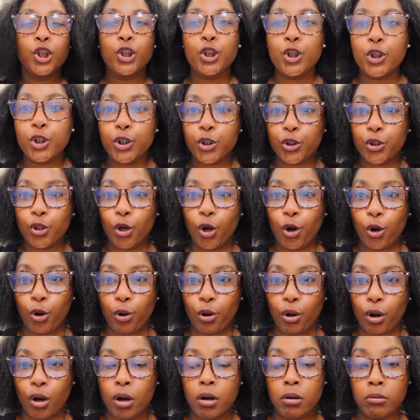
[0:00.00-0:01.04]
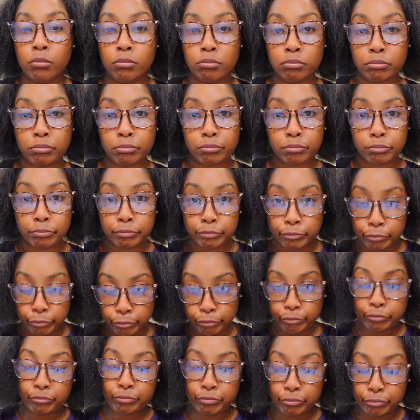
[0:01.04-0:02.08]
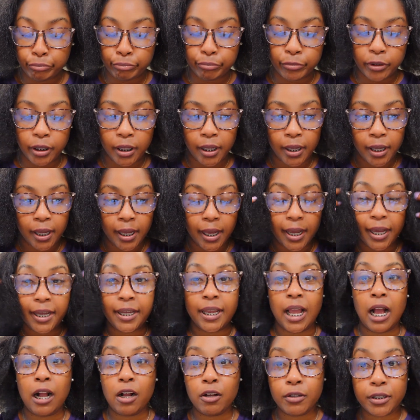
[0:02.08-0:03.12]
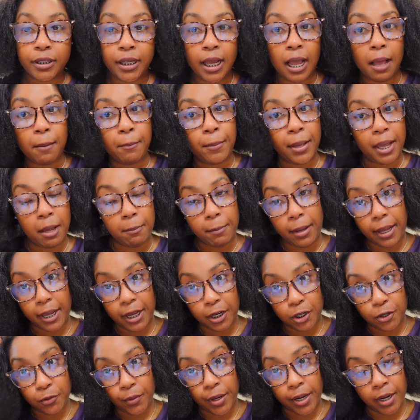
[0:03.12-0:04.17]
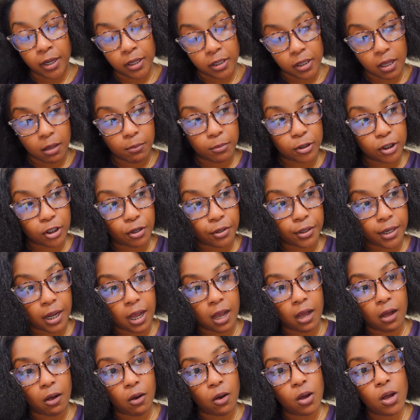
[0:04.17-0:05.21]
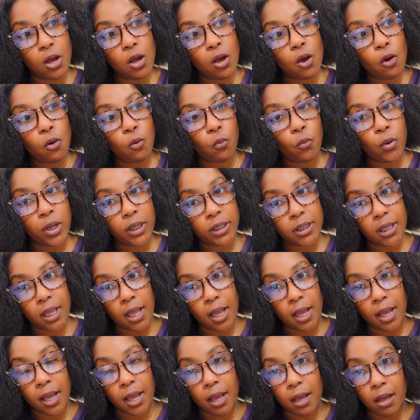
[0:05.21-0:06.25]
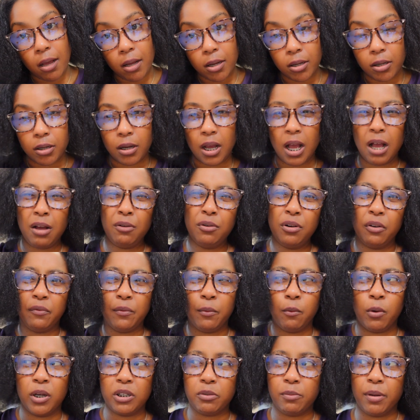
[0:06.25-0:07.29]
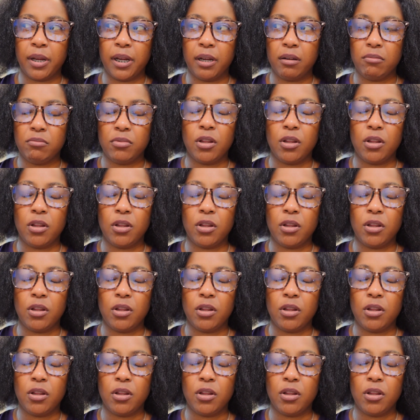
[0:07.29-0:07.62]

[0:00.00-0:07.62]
this is the hair. And y'all gonna see how bad my hair shrank because I'm gonna show y'all once I don't know if I wash my hair.